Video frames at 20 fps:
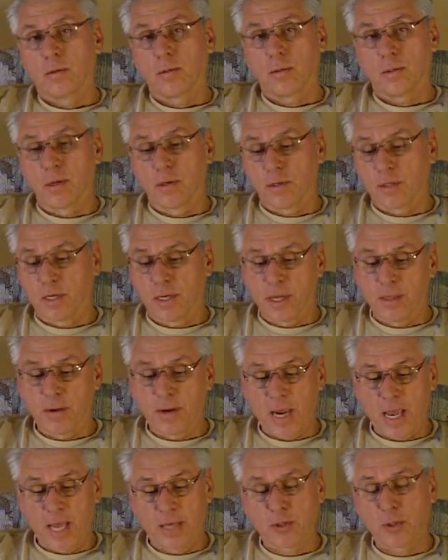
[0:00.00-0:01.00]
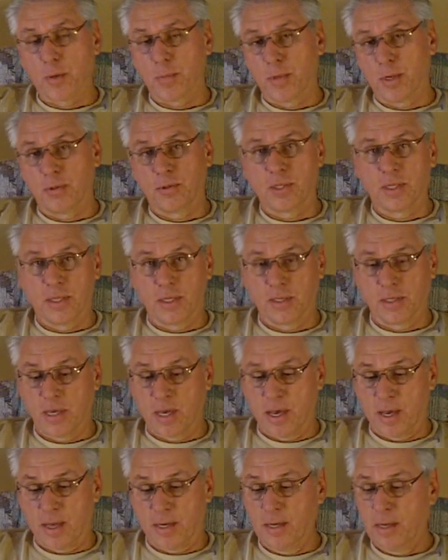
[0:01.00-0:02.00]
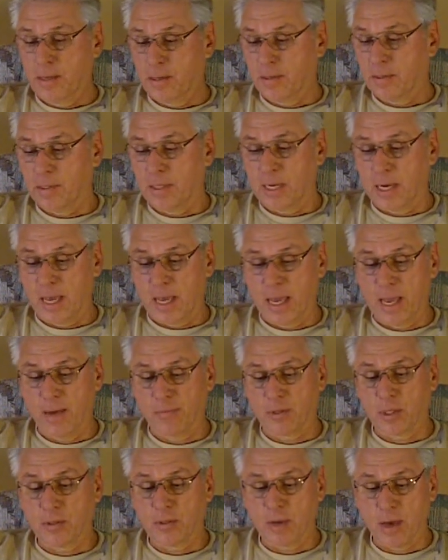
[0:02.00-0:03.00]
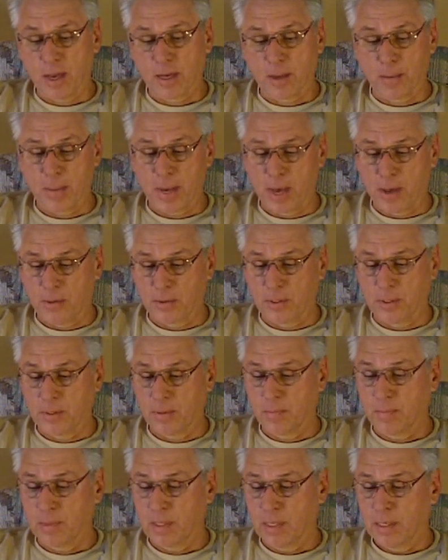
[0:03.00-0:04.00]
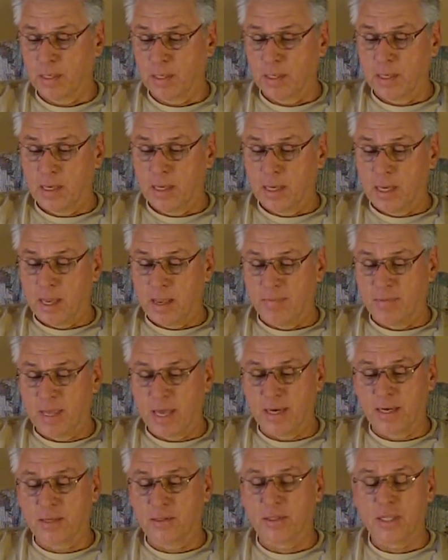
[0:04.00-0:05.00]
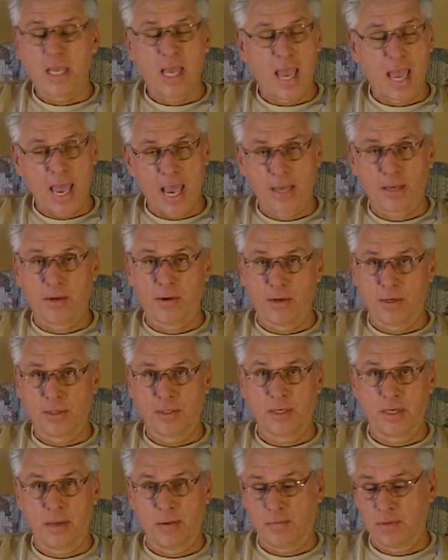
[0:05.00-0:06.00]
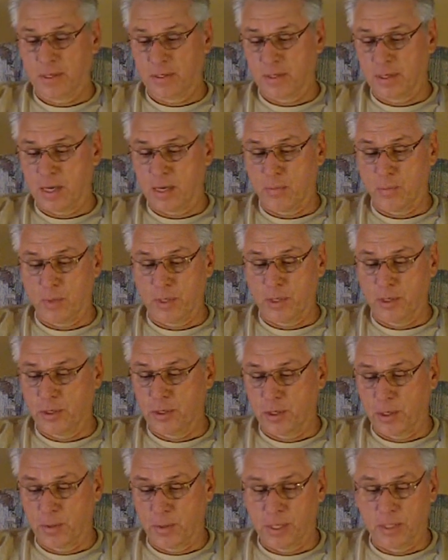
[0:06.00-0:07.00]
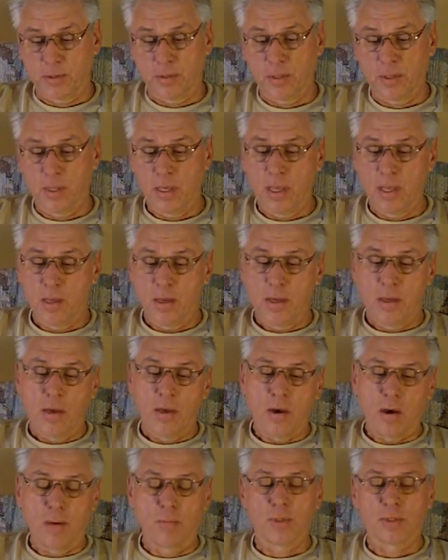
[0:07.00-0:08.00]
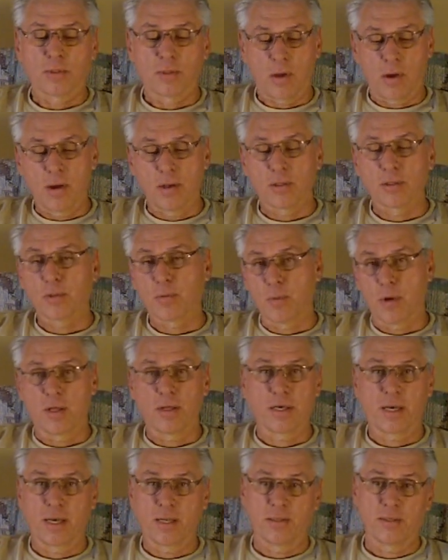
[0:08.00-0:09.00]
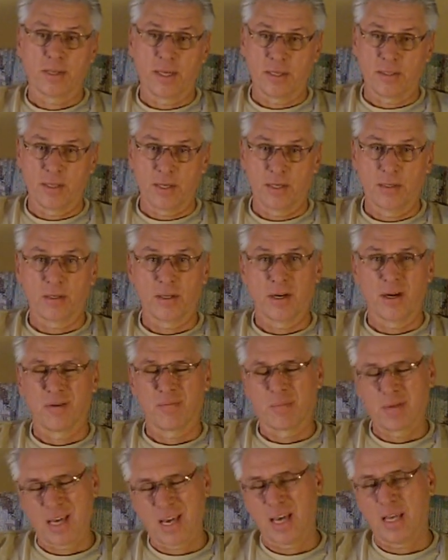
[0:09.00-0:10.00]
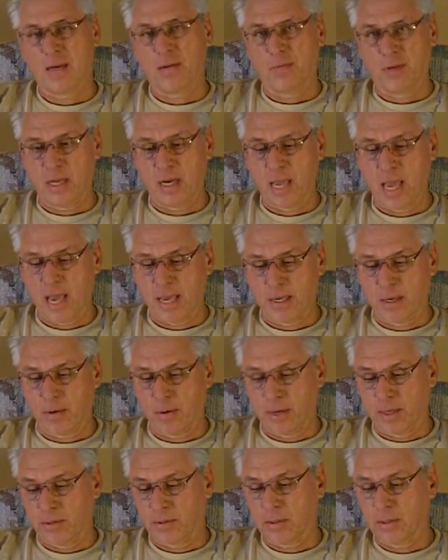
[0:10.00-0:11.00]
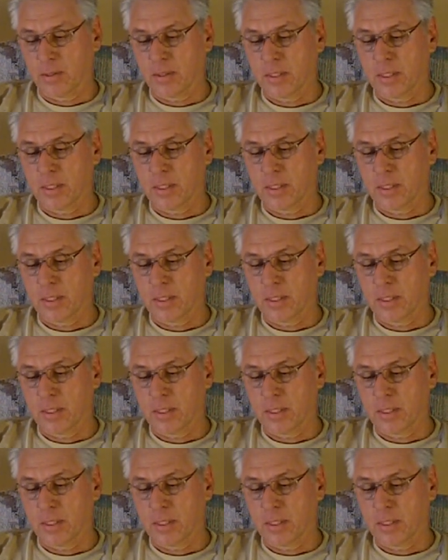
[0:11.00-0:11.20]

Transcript: There's another attribute to this gun that I have to talk about, and that is the accuracy of this gun when you shoot it. Almost all small guns like this are kind of inaccurate.